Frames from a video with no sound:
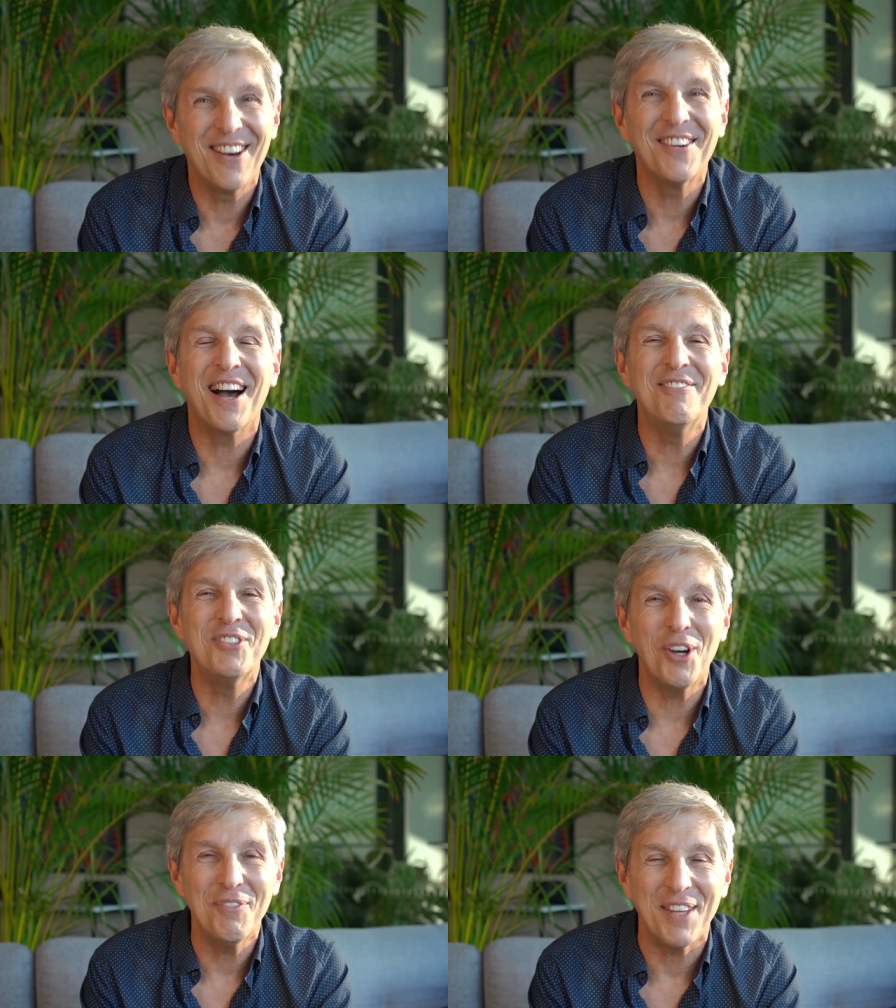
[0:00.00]
so
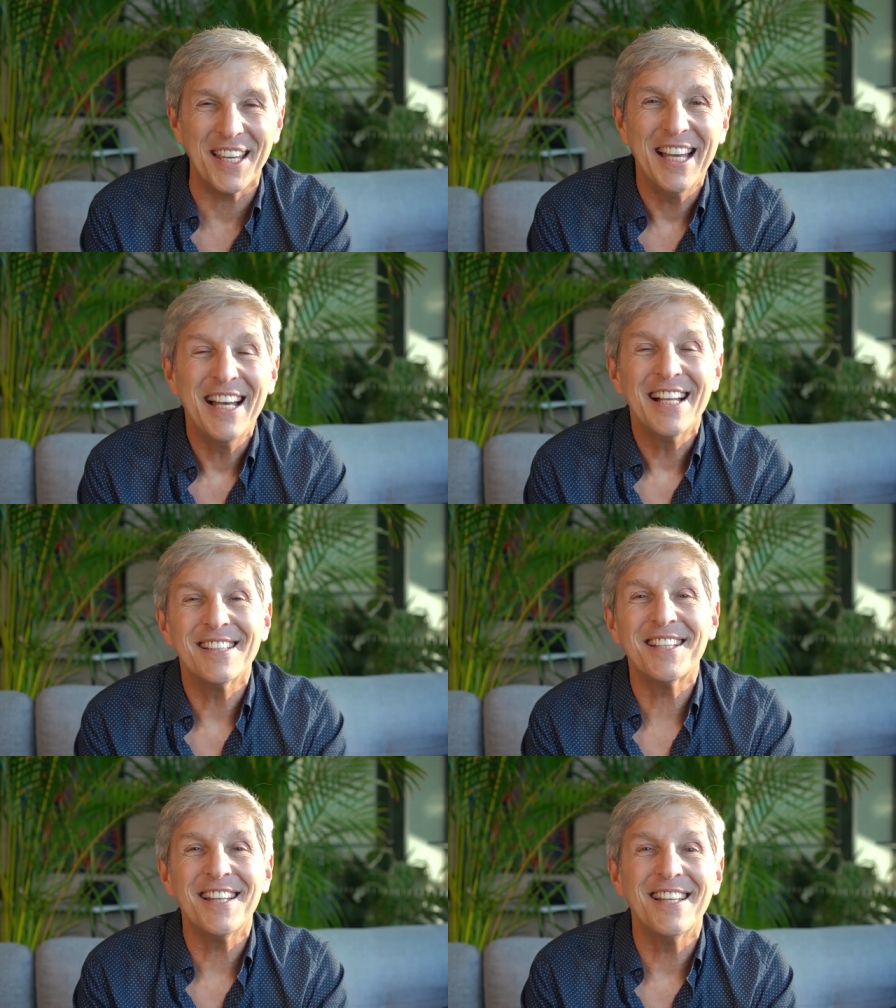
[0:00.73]
come join me.
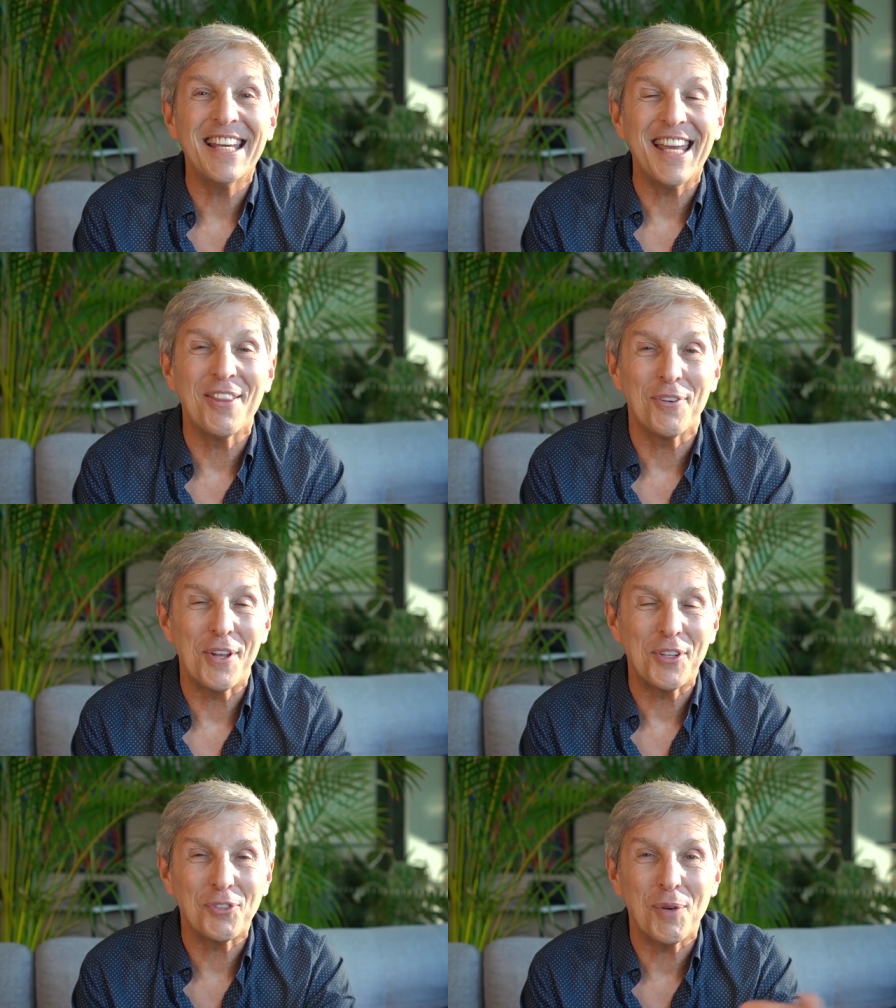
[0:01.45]
Click the link
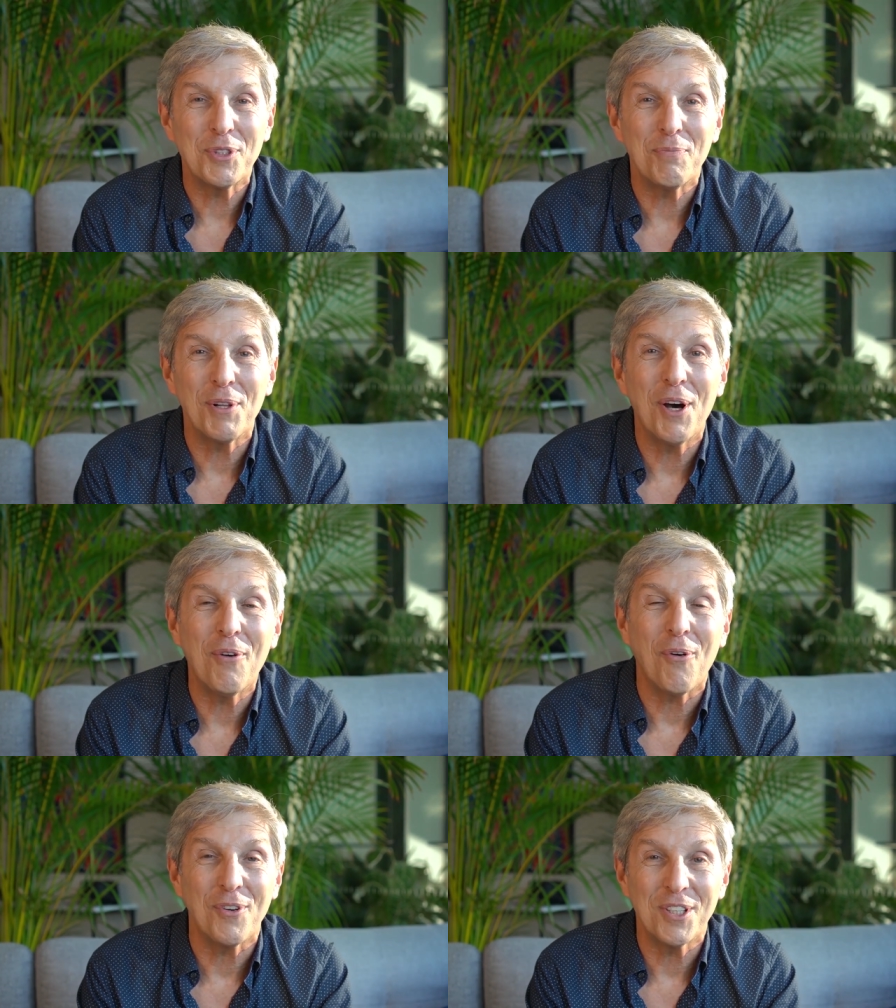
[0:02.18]
either in the description
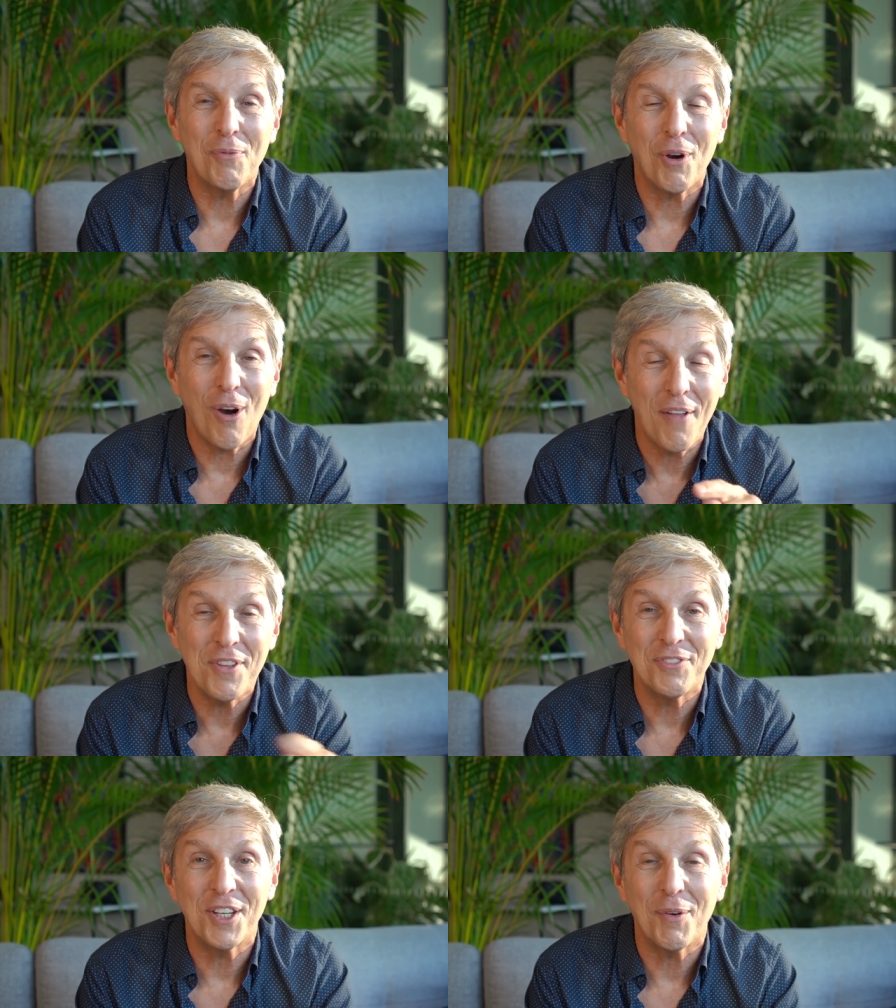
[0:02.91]
below or somewhere
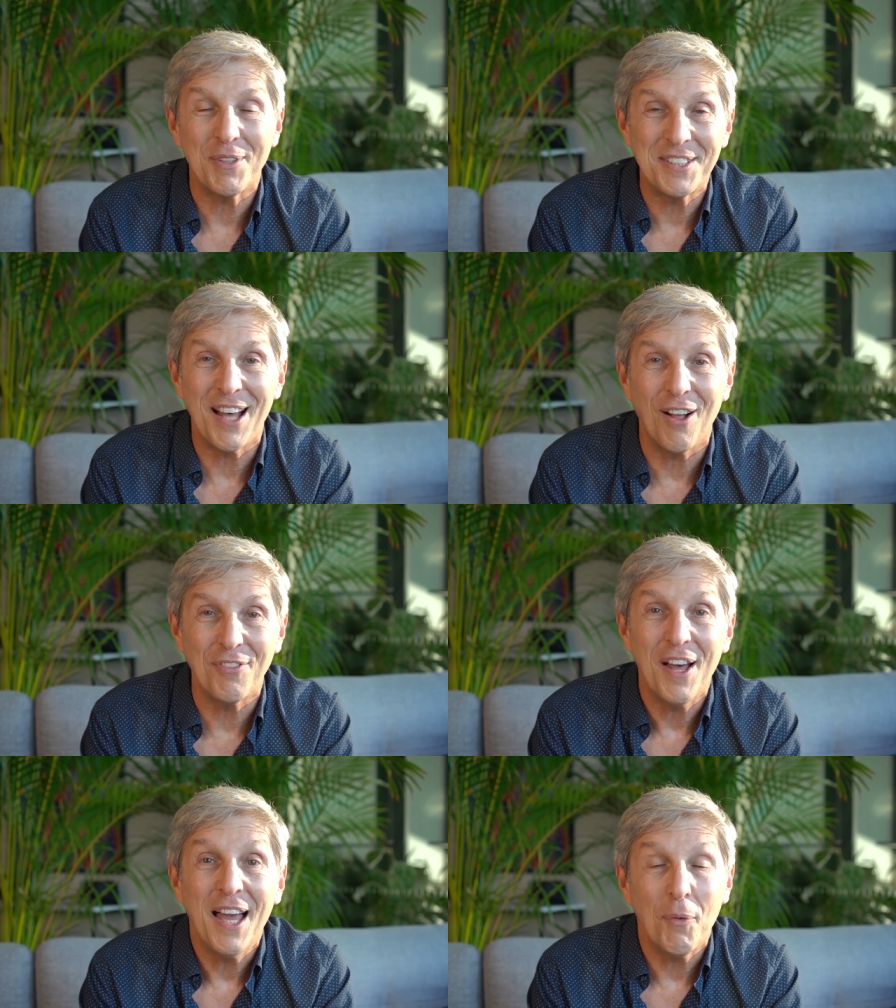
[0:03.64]
on this video
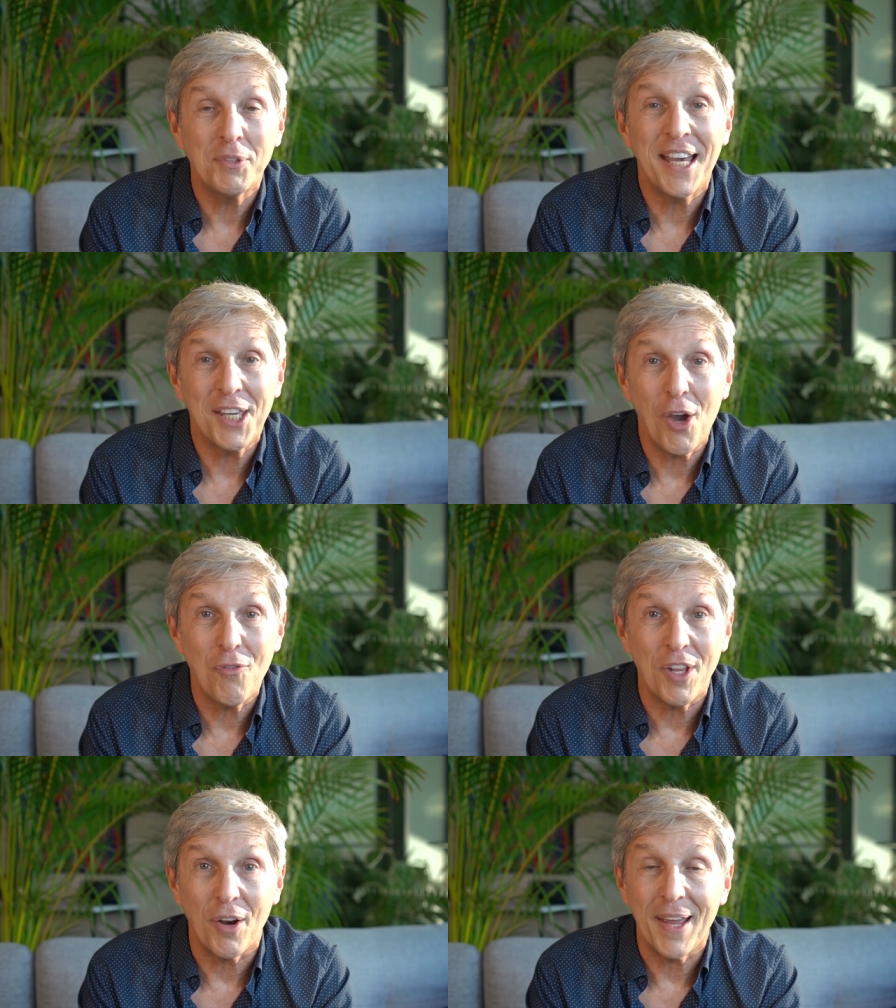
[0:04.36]
itself, and we'll
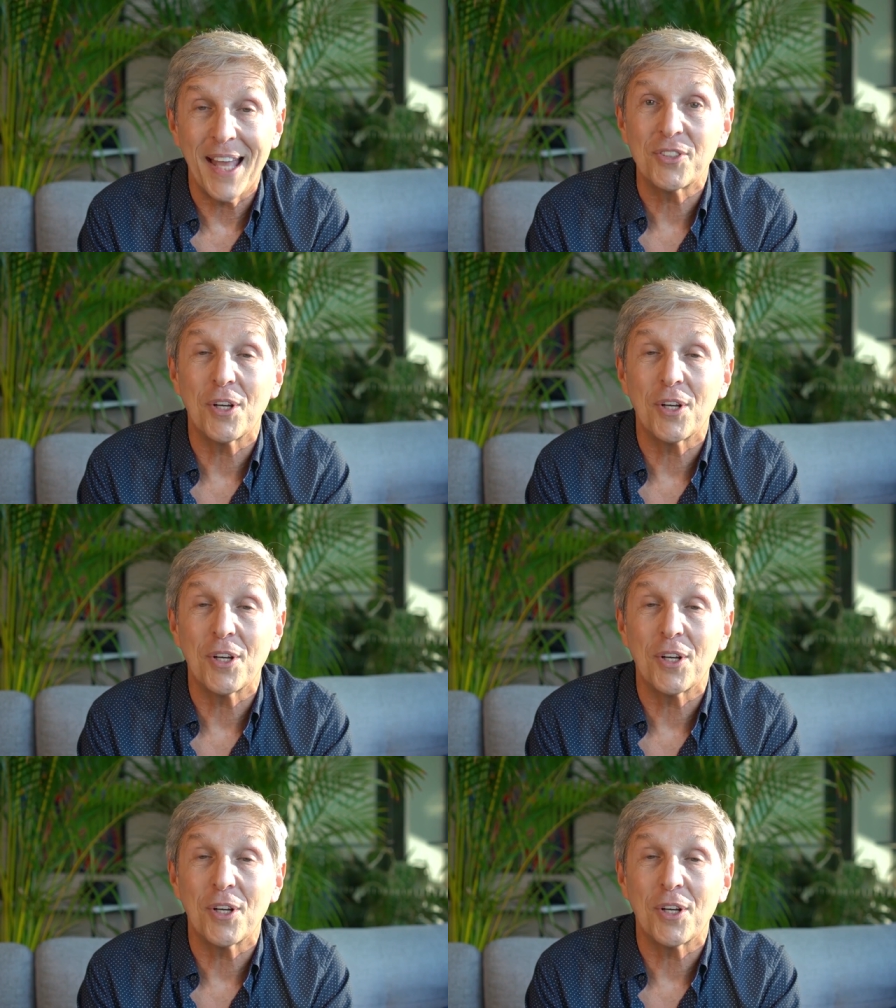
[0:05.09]
take you over there.